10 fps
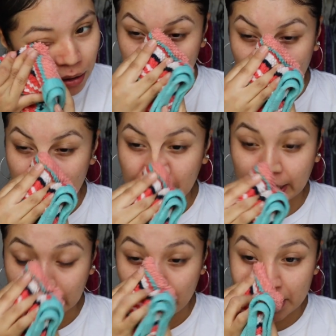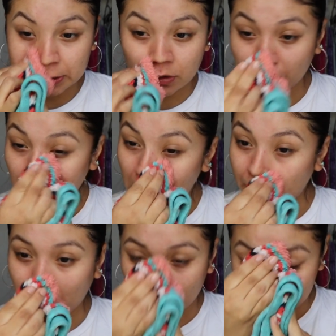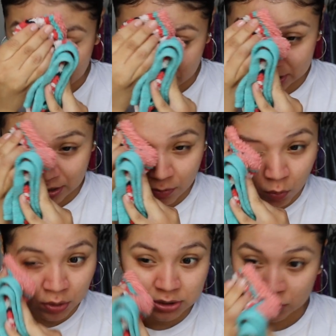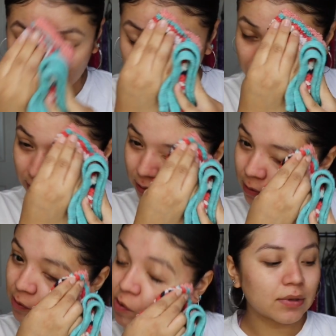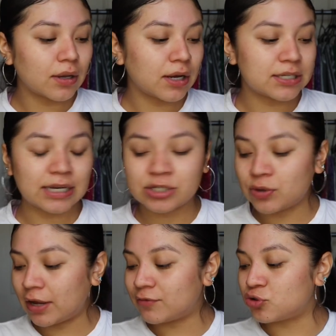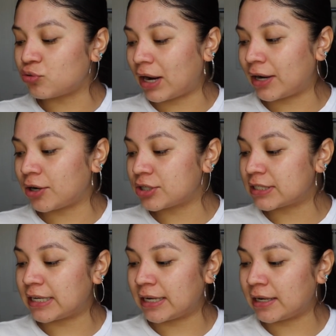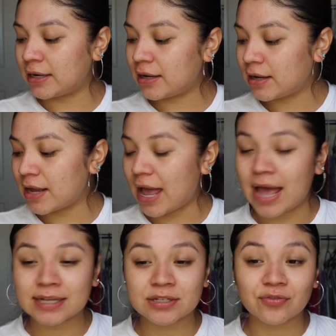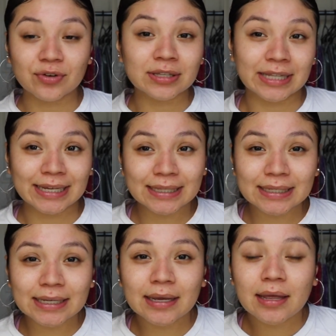But I like that mask overall. I'll probably use it once a week because I do have drier skin as of lately.